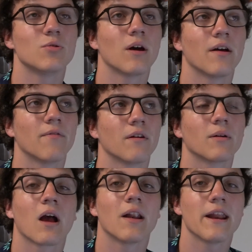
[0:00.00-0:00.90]
to have
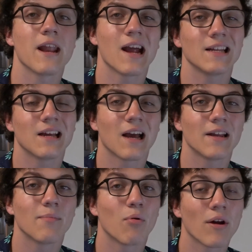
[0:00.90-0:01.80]
gone at
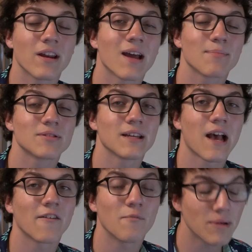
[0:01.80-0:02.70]
99.9%
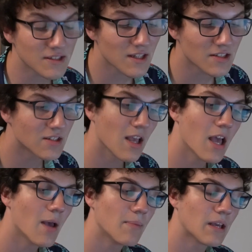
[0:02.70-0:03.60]
out of business,
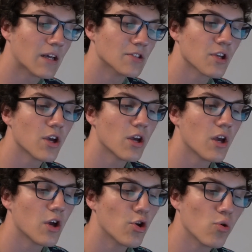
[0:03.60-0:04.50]
because
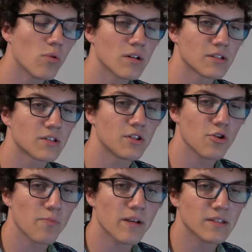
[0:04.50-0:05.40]
who wants to
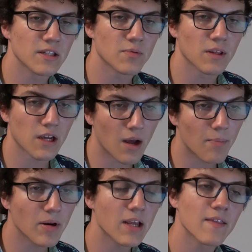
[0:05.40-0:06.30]
do business with a
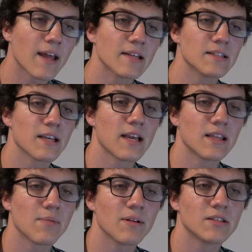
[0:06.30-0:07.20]
company that is
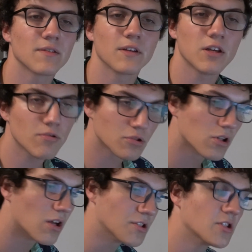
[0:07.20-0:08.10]
in the midst of a huge
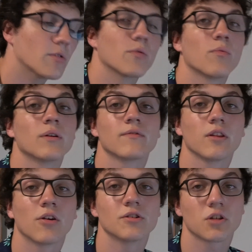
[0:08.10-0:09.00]
lawsuit with one of the
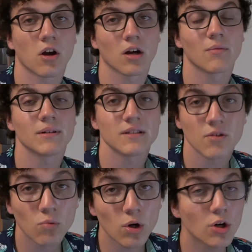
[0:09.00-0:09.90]
largest car companies in
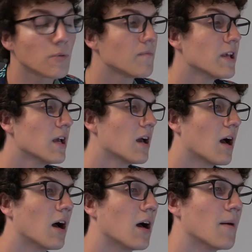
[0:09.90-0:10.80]
the world?
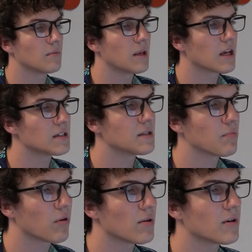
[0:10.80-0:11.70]
So, because he
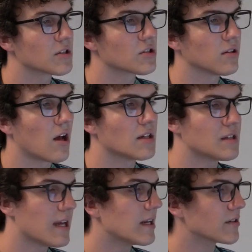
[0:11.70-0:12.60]
pretty much lost
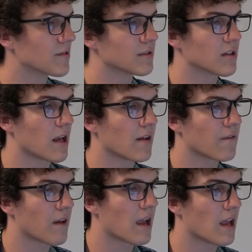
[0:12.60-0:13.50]
8 years of his
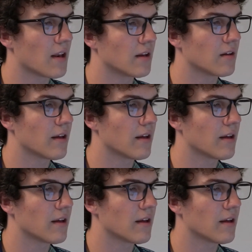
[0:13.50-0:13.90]
life and